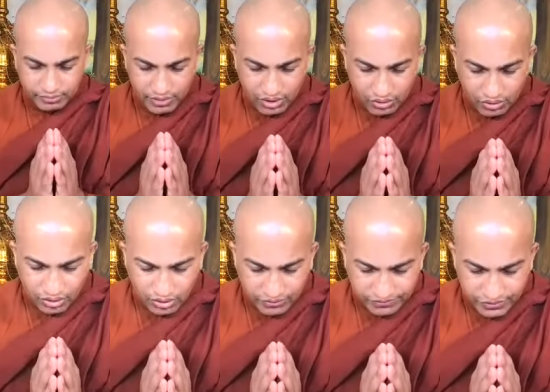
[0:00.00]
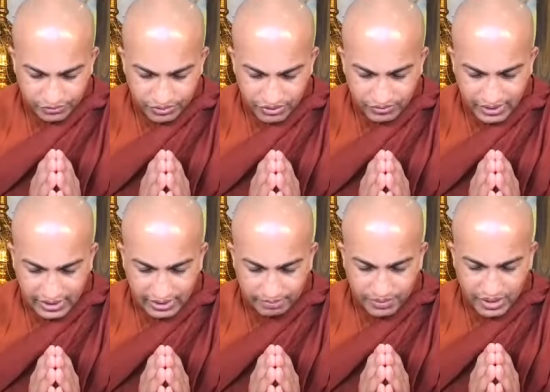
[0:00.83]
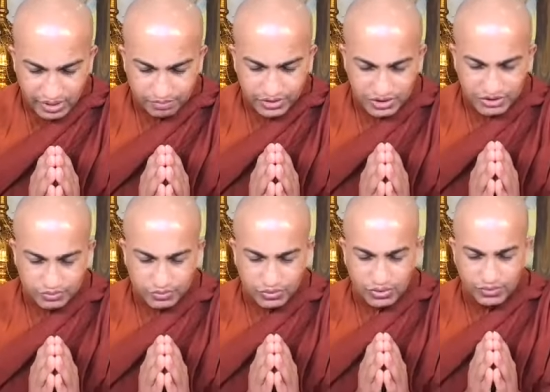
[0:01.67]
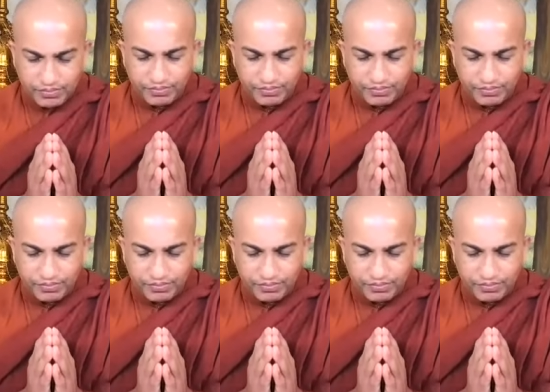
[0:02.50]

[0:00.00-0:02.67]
May all of you be well, happy and peaceful.